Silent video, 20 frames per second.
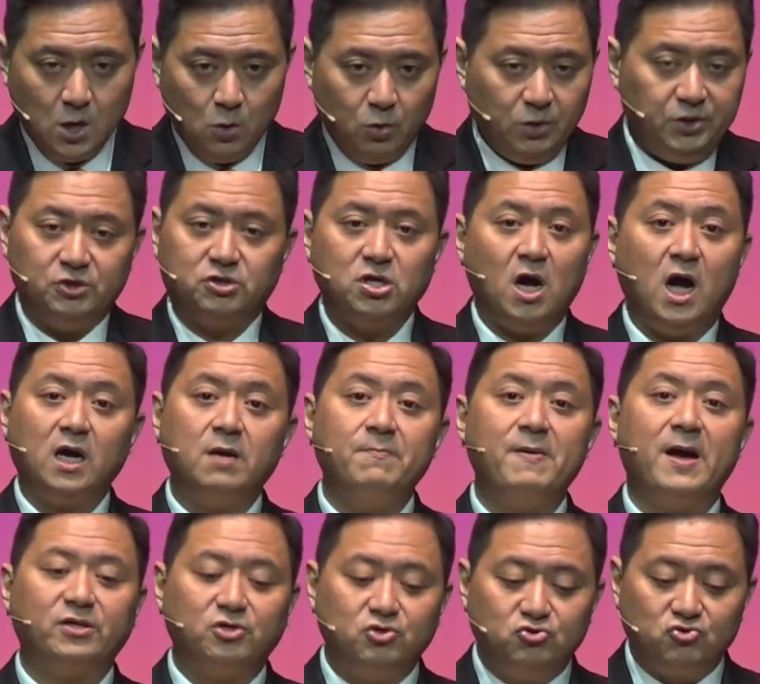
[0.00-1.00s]
When you talk
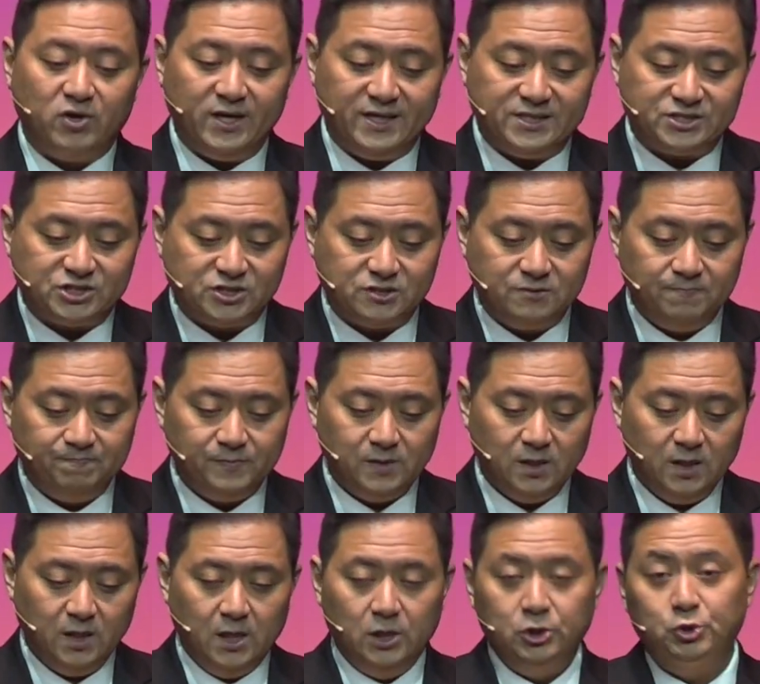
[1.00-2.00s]
about grace,
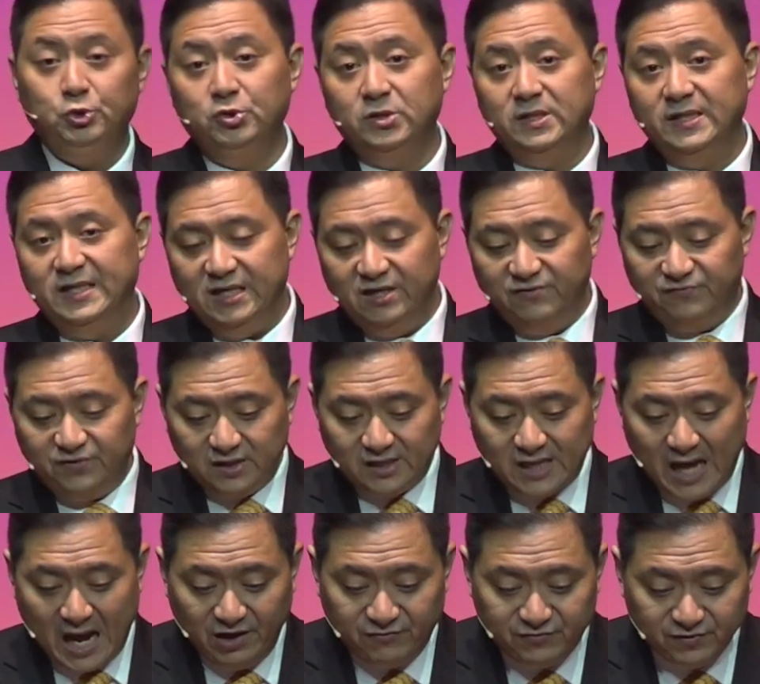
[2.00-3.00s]
do you live a
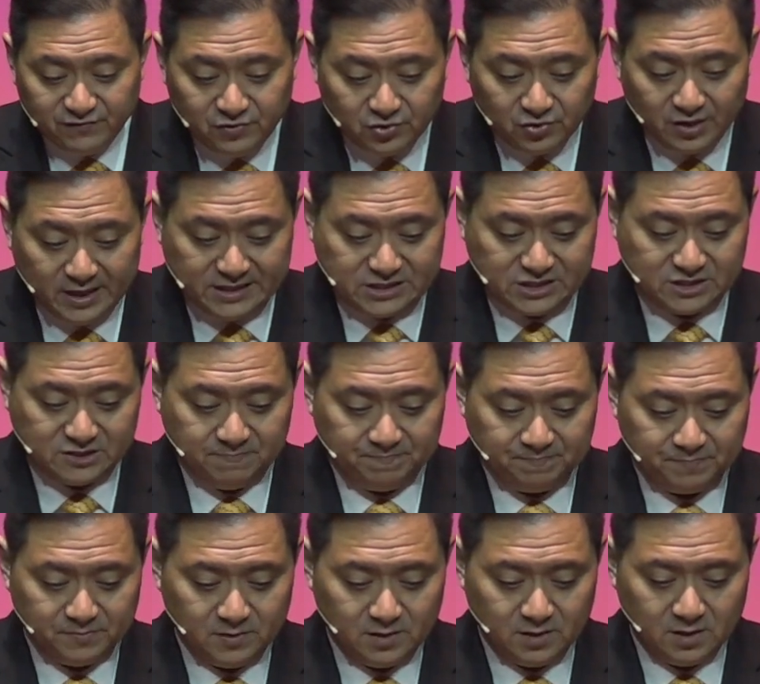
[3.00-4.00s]
life of grace?
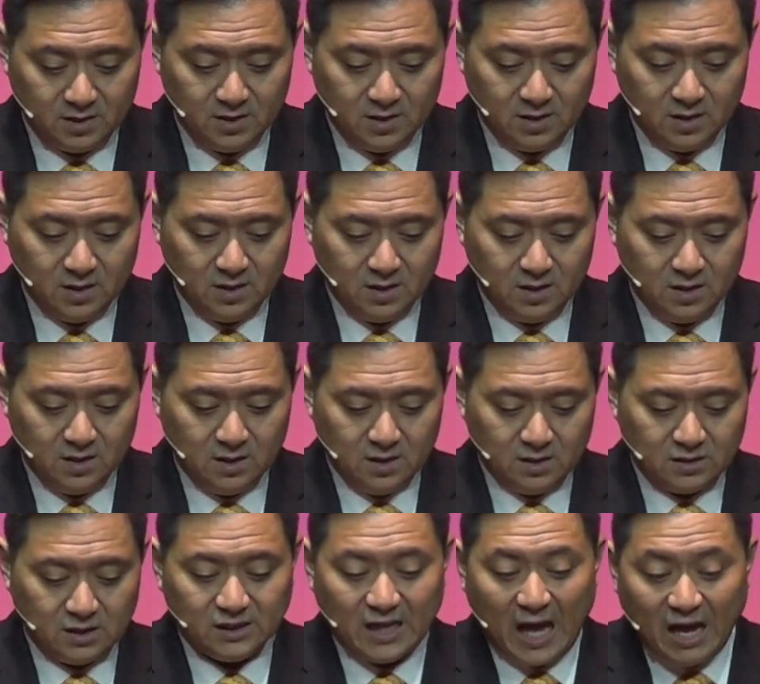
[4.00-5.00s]

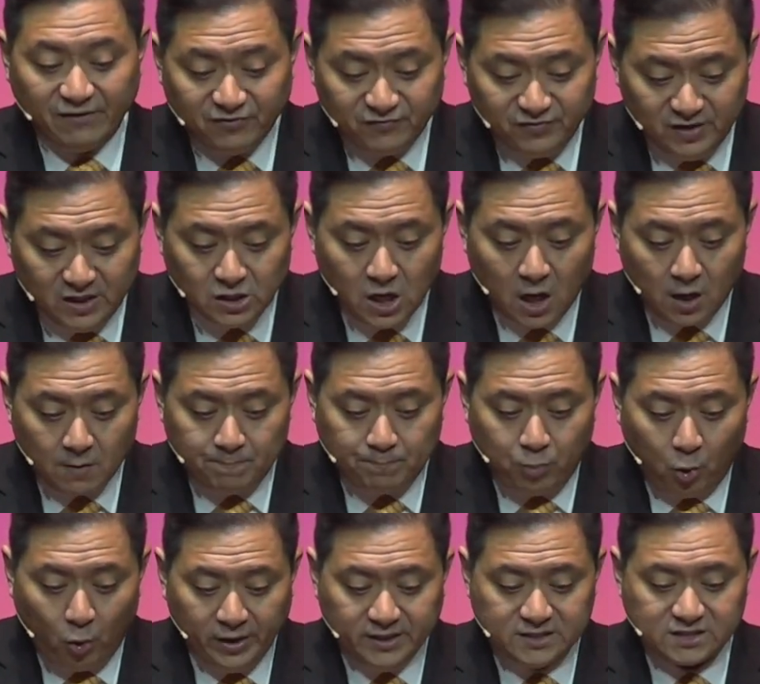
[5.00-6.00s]
The life of Enoch
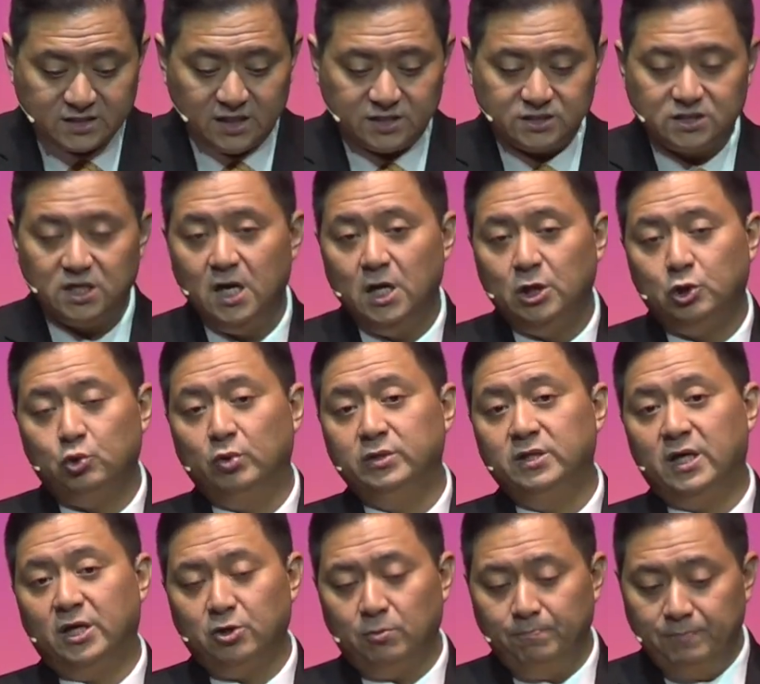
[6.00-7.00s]
points us to
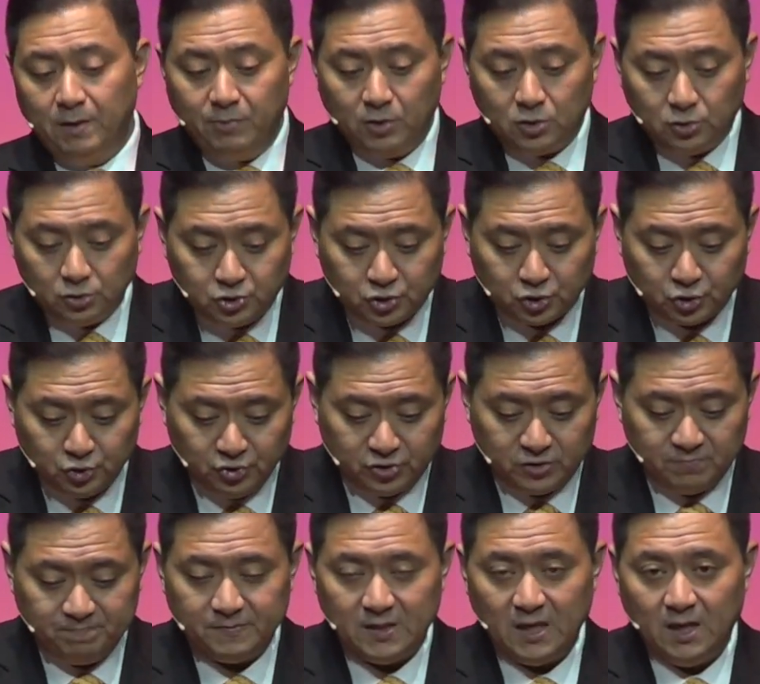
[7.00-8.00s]
another biblical truth.
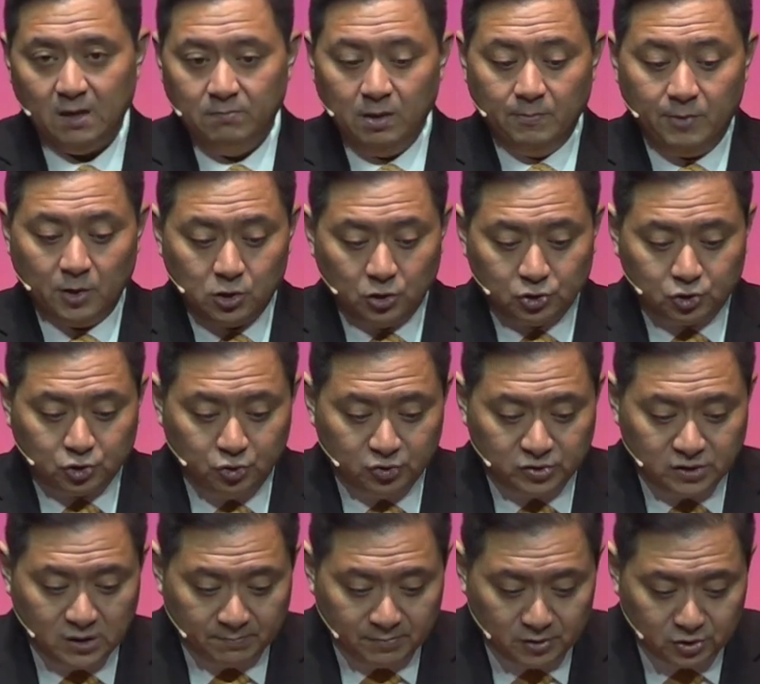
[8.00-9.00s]
Biblical truth
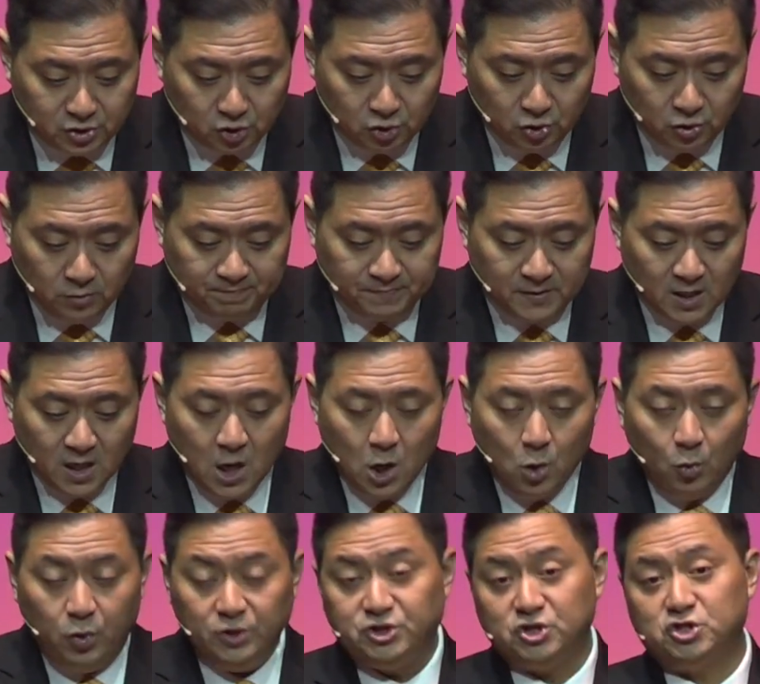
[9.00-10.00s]
number two
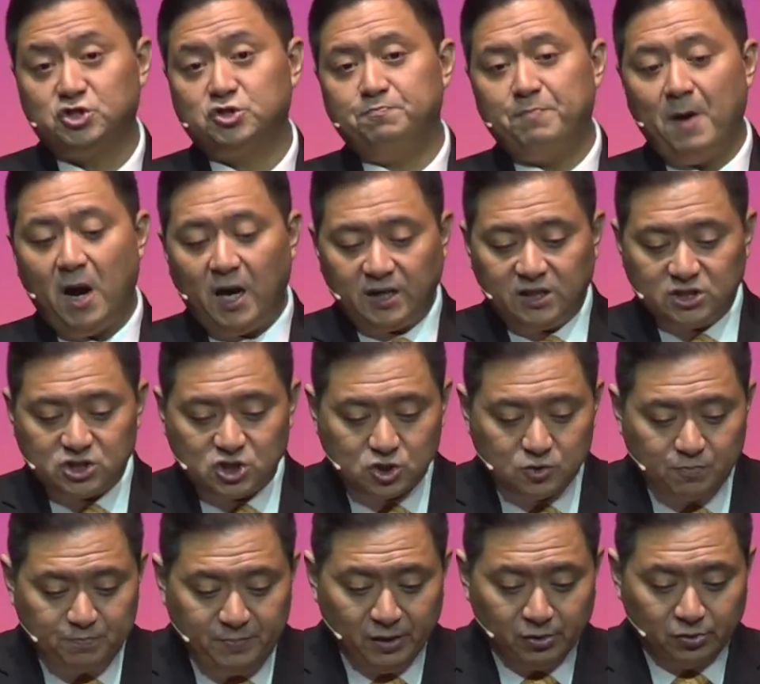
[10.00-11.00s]
which has sparked a
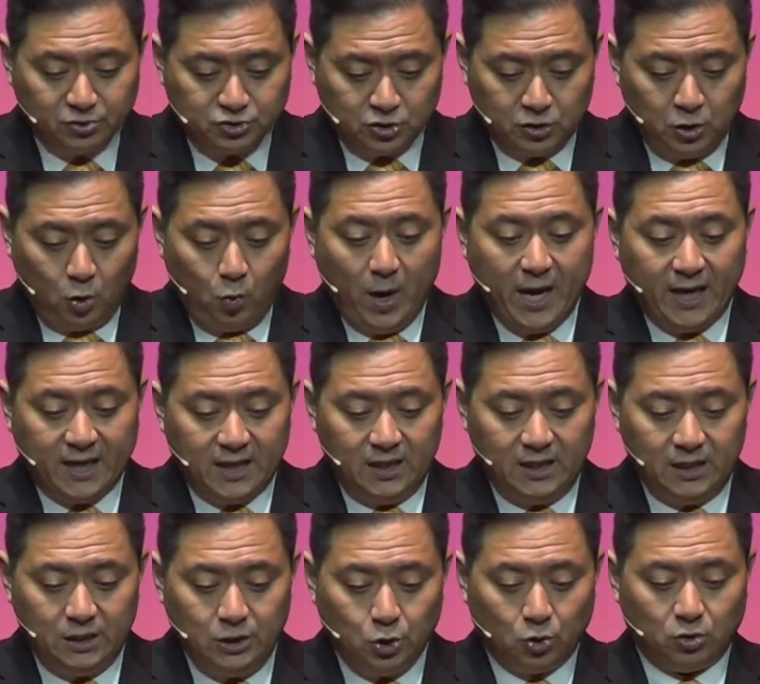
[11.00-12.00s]
spiritual
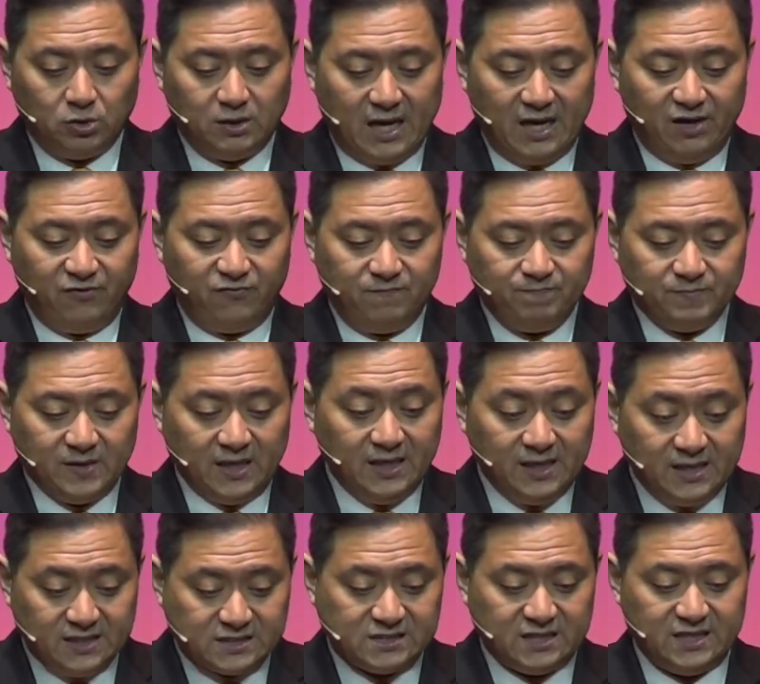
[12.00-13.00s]
awakening in your life, and
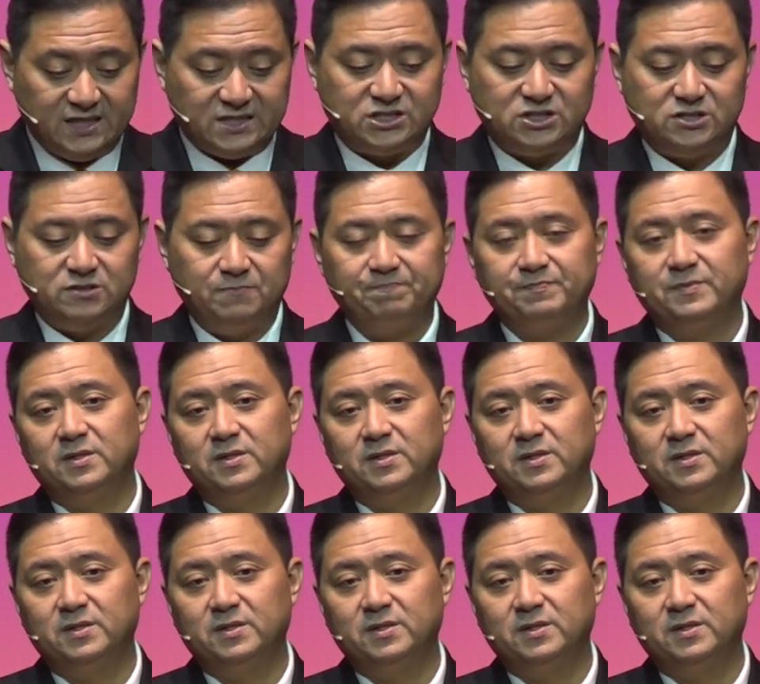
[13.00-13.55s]
it is this